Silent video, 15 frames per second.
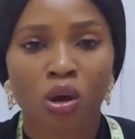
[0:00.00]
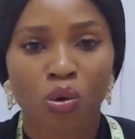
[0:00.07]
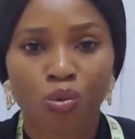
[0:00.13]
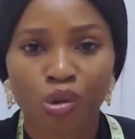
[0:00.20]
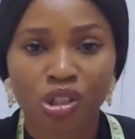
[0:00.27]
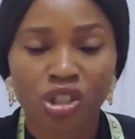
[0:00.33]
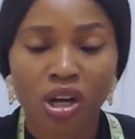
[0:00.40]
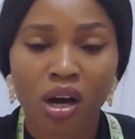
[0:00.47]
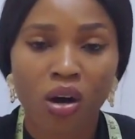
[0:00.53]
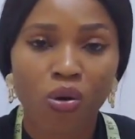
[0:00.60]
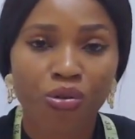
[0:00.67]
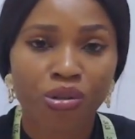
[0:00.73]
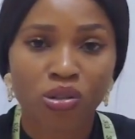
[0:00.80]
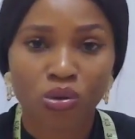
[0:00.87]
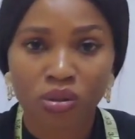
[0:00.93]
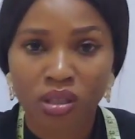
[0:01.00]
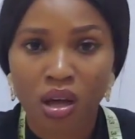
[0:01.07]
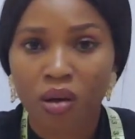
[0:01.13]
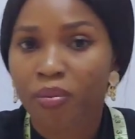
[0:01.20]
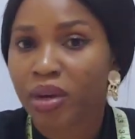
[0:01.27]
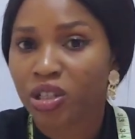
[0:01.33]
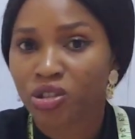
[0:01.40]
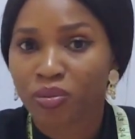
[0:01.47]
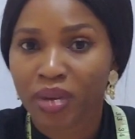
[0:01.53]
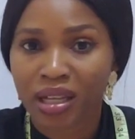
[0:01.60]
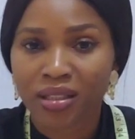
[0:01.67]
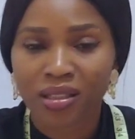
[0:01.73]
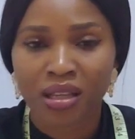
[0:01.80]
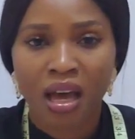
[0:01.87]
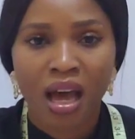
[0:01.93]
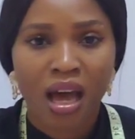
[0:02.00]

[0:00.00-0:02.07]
which are horizontal measurements.